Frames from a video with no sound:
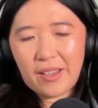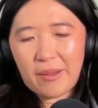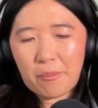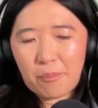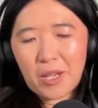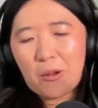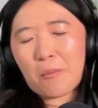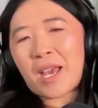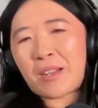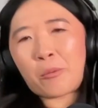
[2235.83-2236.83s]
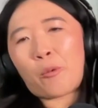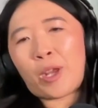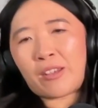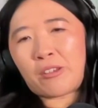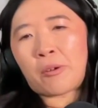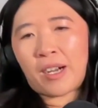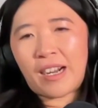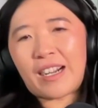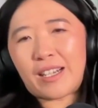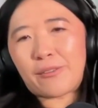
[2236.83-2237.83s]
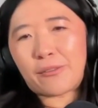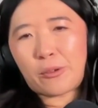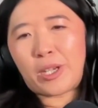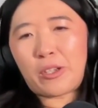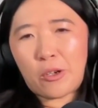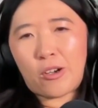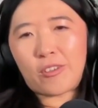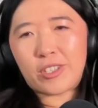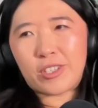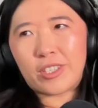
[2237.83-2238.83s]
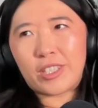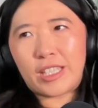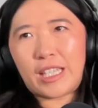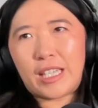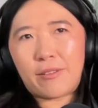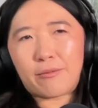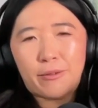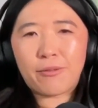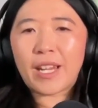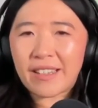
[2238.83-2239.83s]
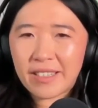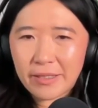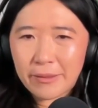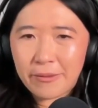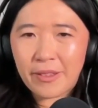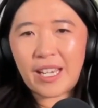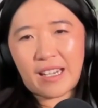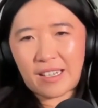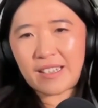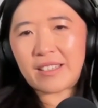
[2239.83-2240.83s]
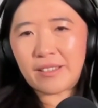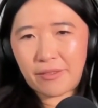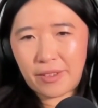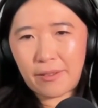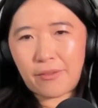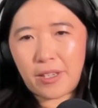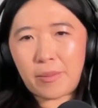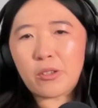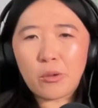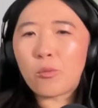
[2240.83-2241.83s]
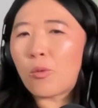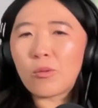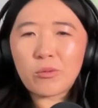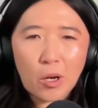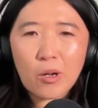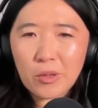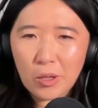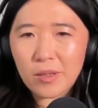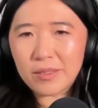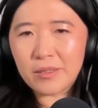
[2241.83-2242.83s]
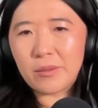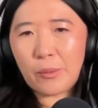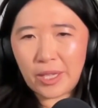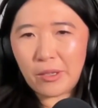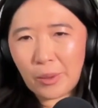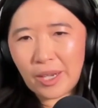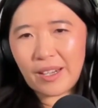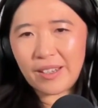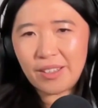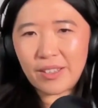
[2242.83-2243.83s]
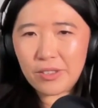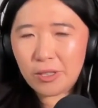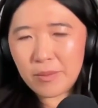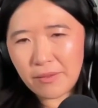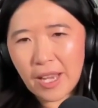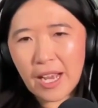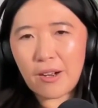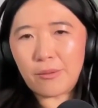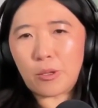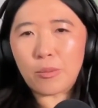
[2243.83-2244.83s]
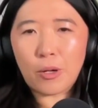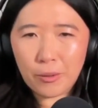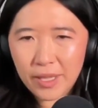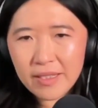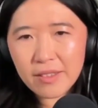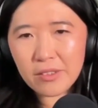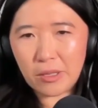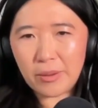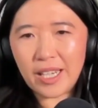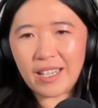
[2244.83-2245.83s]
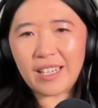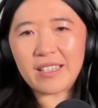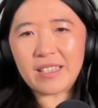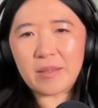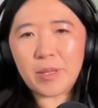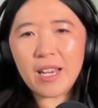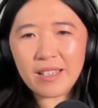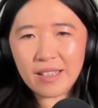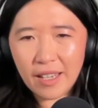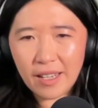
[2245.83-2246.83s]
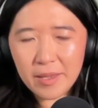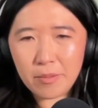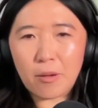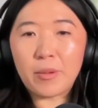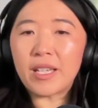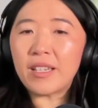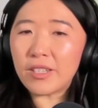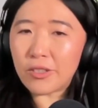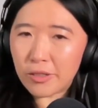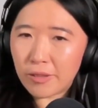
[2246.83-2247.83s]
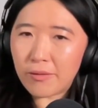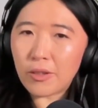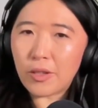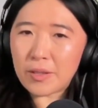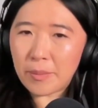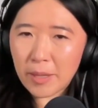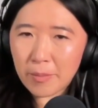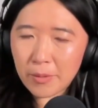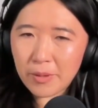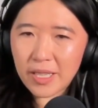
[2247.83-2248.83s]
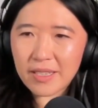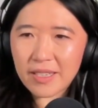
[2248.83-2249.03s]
But no matter where you are, if you are not reflective and asking for that feedback, you will not know where you are in terms of how your progress is going. And I suspect that that's probably an issue for lots of people. There's